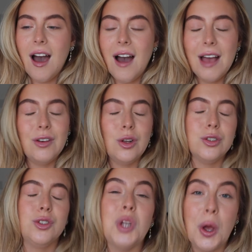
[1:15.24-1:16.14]
I
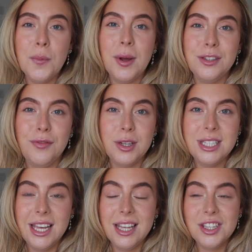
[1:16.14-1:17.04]
lost so much
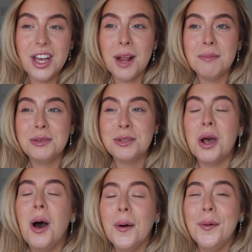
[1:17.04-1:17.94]
footage, and I'm so
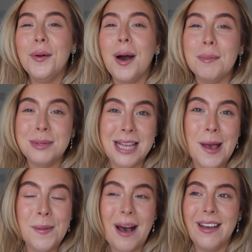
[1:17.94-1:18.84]

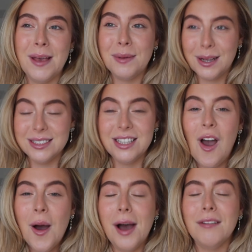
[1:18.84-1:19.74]
upset about it because
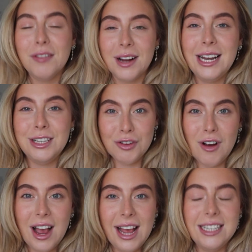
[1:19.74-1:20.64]
I've really
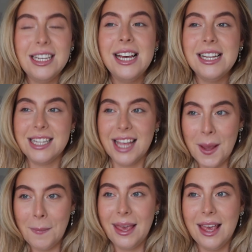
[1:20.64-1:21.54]
tried to
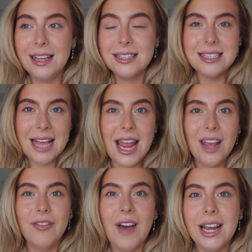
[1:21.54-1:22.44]
keep it
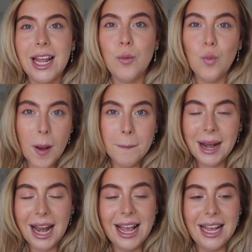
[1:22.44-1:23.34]
safe and in one
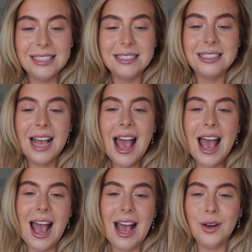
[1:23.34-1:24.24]
place
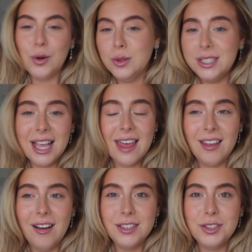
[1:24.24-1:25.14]
and all
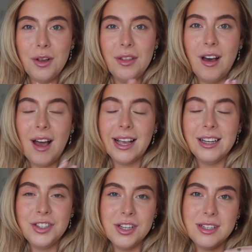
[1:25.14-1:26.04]
together so that I
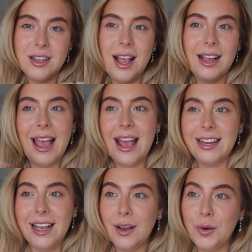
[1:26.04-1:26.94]
could just like
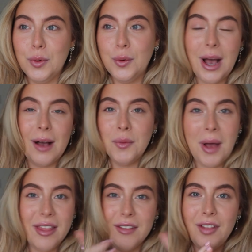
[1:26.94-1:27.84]
edit it all
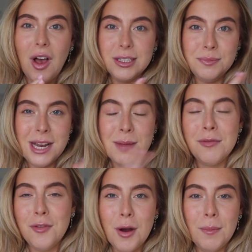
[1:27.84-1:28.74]
at the last minute
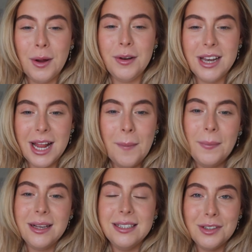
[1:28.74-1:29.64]
before uploading it,
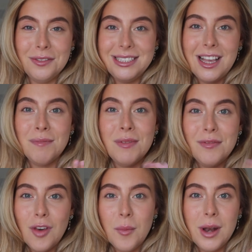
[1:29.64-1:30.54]
because obviously I've been
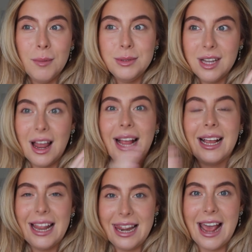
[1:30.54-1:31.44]
filming up to
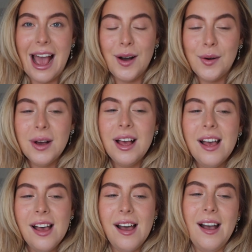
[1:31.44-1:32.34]
like now.
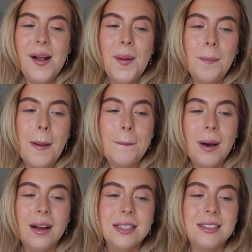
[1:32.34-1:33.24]

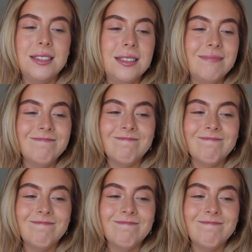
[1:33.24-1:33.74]
But